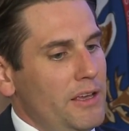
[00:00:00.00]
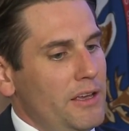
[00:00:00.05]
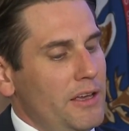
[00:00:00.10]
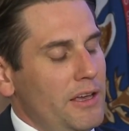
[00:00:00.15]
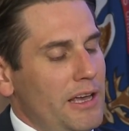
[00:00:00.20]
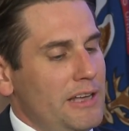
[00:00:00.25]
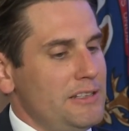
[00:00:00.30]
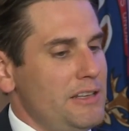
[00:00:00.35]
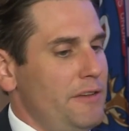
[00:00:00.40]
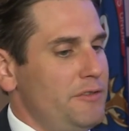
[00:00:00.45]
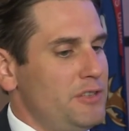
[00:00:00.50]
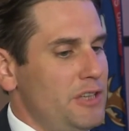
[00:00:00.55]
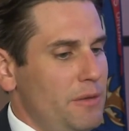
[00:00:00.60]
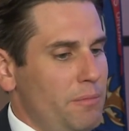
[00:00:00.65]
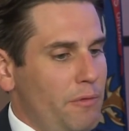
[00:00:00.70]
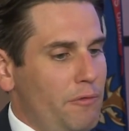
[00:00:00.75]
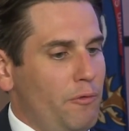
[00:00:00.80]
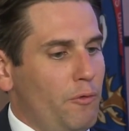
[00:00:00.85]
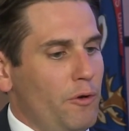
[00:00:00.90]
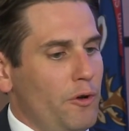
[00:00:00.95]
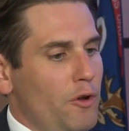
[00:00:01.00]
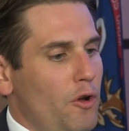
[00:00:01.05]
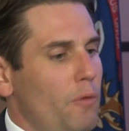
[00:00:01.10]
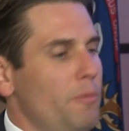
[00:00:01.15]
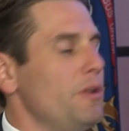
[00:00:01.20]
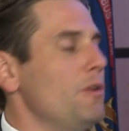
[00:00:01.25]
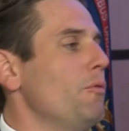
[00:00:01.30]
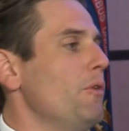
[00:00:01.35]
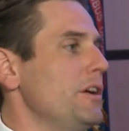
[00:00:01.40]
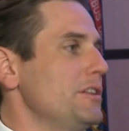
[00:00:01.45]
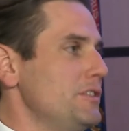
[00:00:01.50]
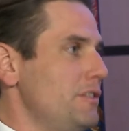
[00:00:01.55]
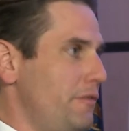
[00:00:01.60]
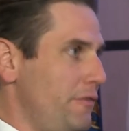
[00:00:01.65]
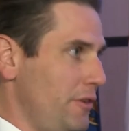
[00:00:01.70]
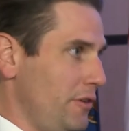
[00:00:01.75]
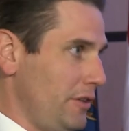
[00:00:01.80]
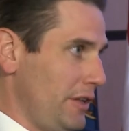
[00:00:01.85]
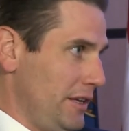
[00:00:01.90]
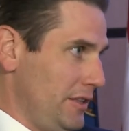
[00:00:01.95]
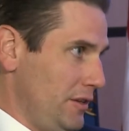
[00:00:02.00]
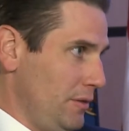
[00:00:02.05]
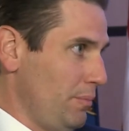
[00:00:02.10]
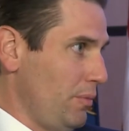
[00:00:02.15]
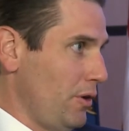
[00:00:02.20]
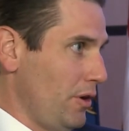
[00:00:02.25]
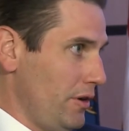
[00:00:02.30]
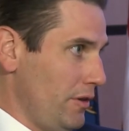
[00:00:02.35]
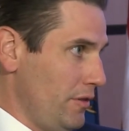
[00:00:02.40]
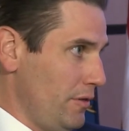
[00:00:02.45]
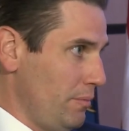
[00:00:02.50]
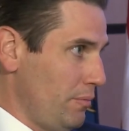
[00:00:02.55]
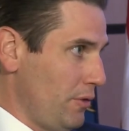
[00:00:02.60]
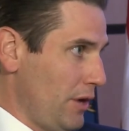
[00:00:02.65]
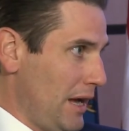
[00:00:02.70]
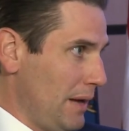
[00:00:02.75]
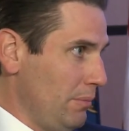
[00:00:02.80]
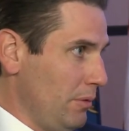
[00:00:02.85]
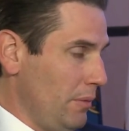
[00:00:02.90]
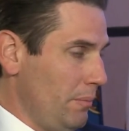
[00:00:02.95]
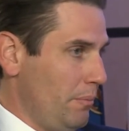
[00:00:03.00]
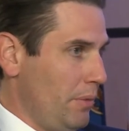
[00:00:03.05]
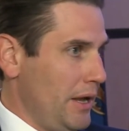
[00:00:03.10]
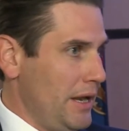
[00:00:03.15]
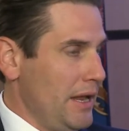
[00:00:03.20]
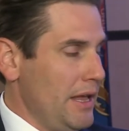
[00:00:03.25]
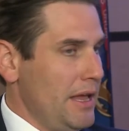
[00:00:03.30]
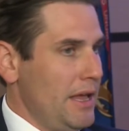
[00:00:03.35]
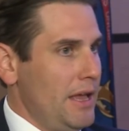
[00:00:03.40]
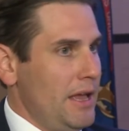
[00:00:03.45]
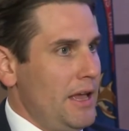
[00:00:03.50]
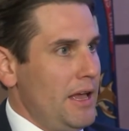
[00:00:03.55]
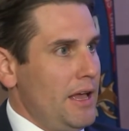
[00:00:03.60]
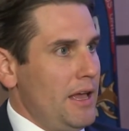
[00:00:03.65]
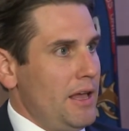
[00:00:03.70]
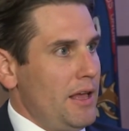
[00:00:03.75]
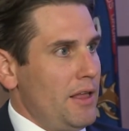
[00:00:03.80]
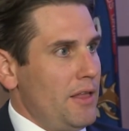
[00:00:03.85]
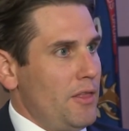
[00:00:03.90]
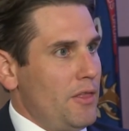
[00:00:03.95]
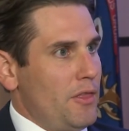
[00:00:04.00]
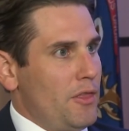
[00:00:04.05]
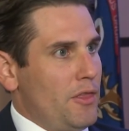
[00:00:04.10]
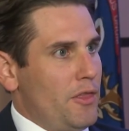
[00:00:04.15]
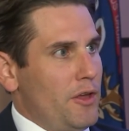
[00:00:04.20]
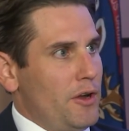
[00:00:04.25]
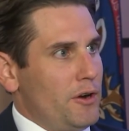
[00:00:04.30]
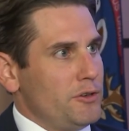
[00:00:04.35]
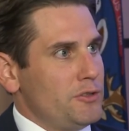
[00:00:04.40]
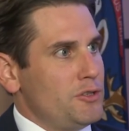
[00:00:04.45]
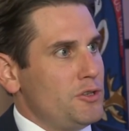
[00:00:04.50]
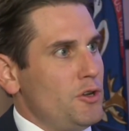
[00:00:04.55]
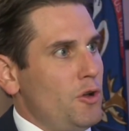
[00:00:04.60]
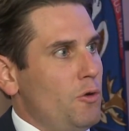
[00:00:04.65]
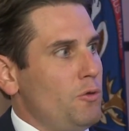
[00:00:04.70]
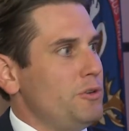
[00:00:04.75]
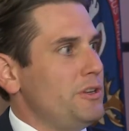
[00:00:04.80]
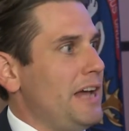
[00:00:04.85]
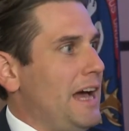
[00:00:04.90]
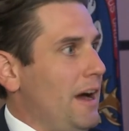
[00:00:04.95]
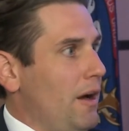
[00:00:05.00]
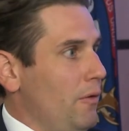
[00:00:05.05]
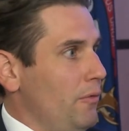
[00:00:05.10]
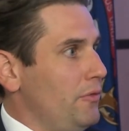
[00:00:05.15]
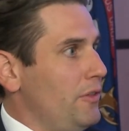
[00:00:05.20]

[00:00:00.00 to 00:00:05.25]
as I've said before, nobody wants to feel like they're part of the problem, but there's no doubt